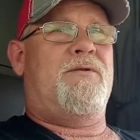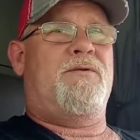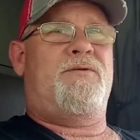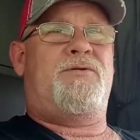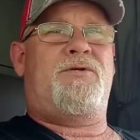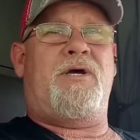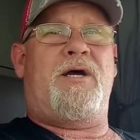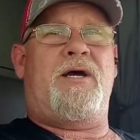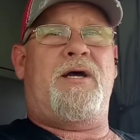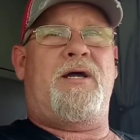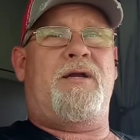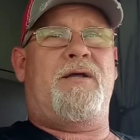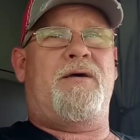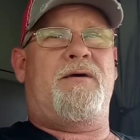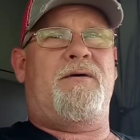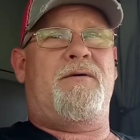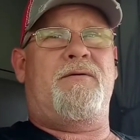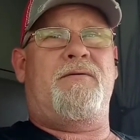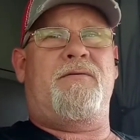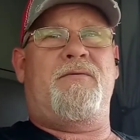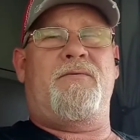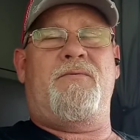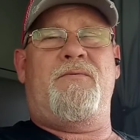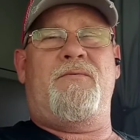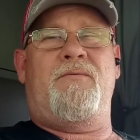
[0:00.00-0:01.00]
China
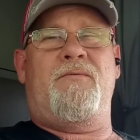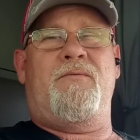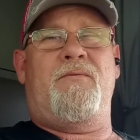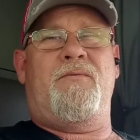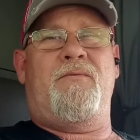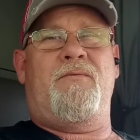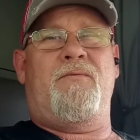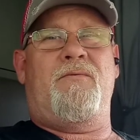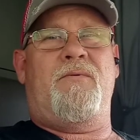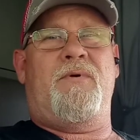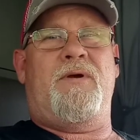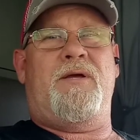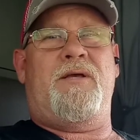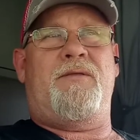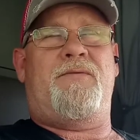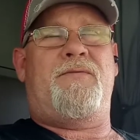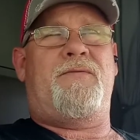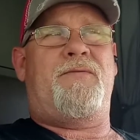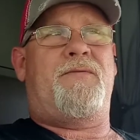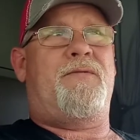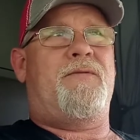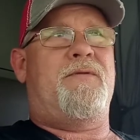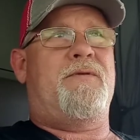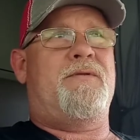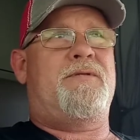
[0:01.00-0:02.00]

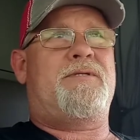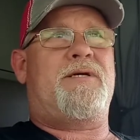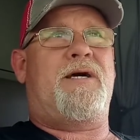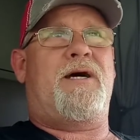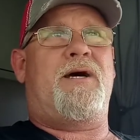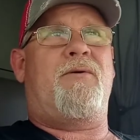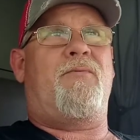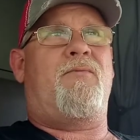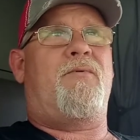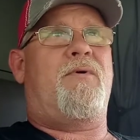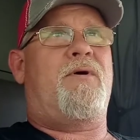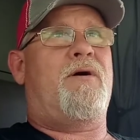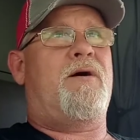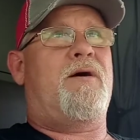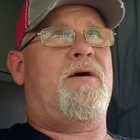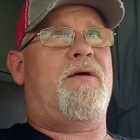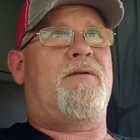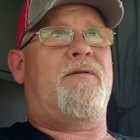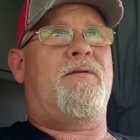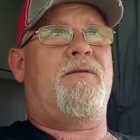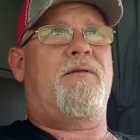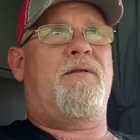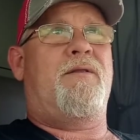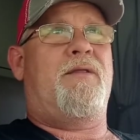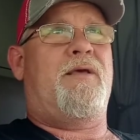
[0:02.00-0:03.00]
with
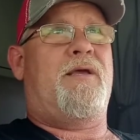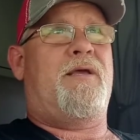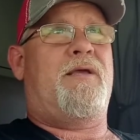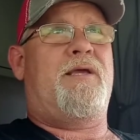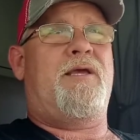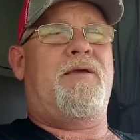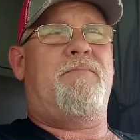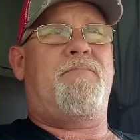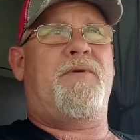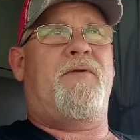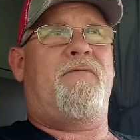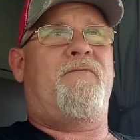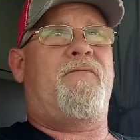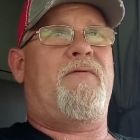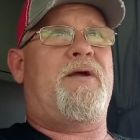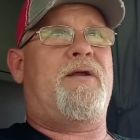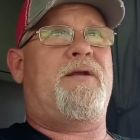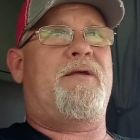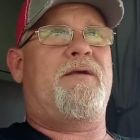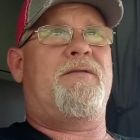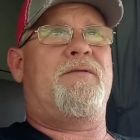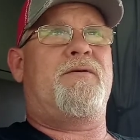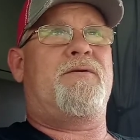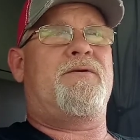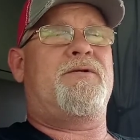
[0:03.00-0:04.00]
Taiwan. They keep
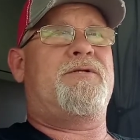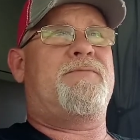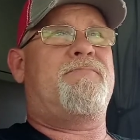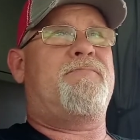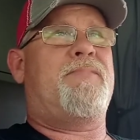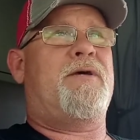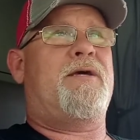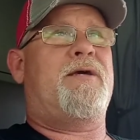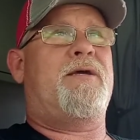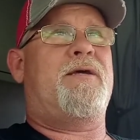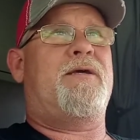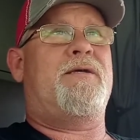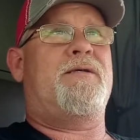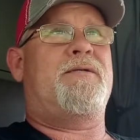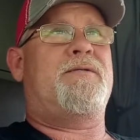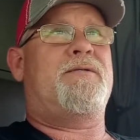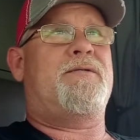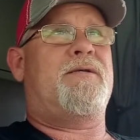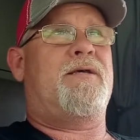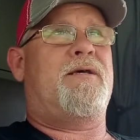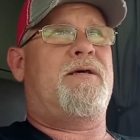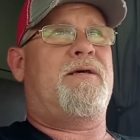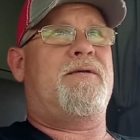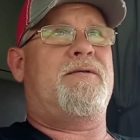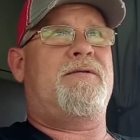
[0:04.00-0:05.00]
invading their
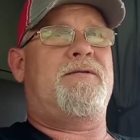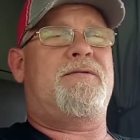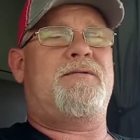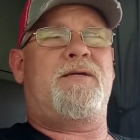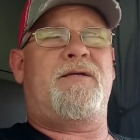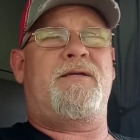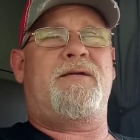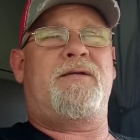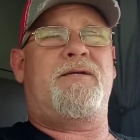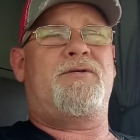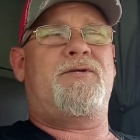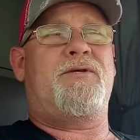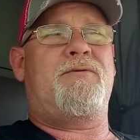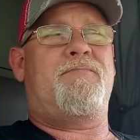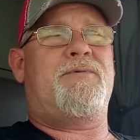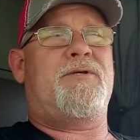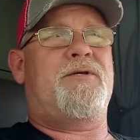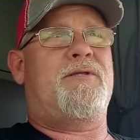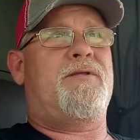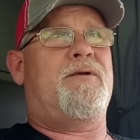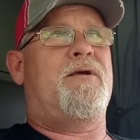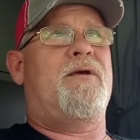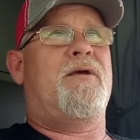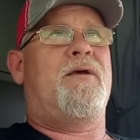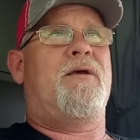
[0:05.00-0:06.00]
space, sending ships
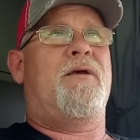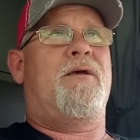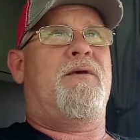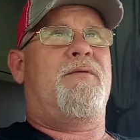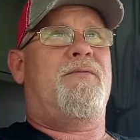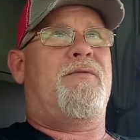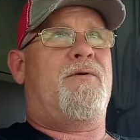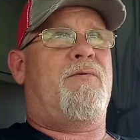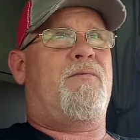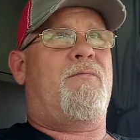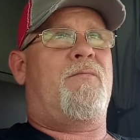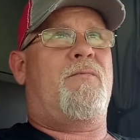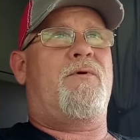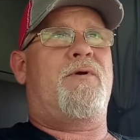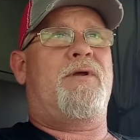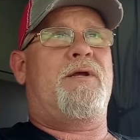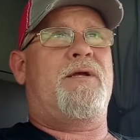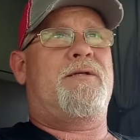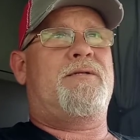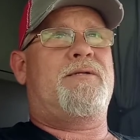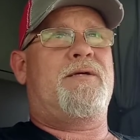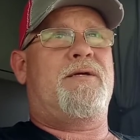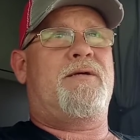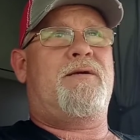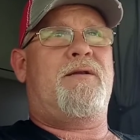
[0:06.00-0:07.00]
in. They're
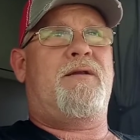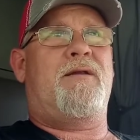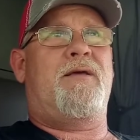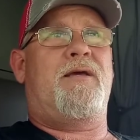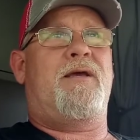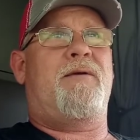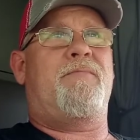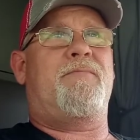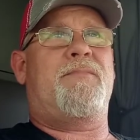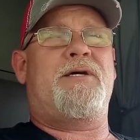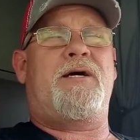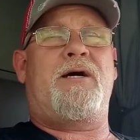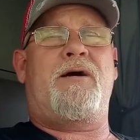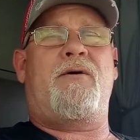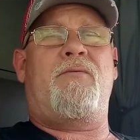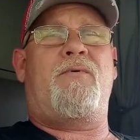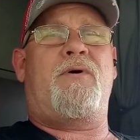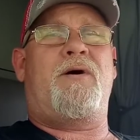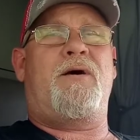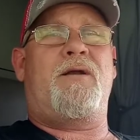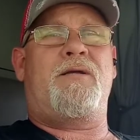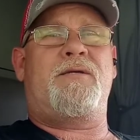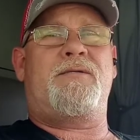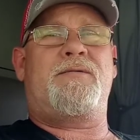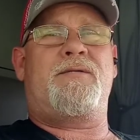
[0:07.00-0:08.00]
wanting to claim
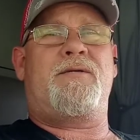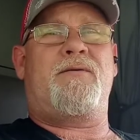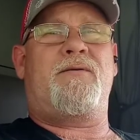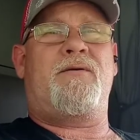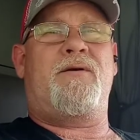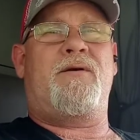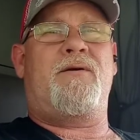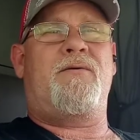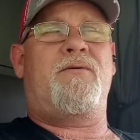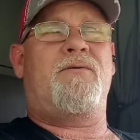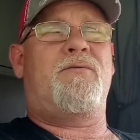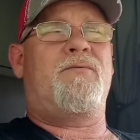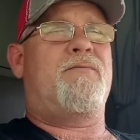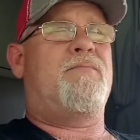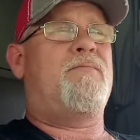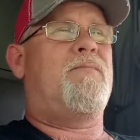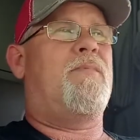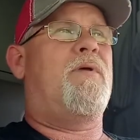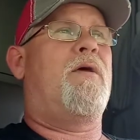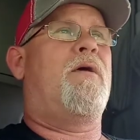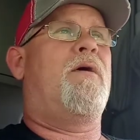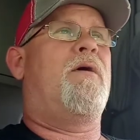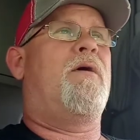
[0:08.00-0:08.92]
Taiwan as their own.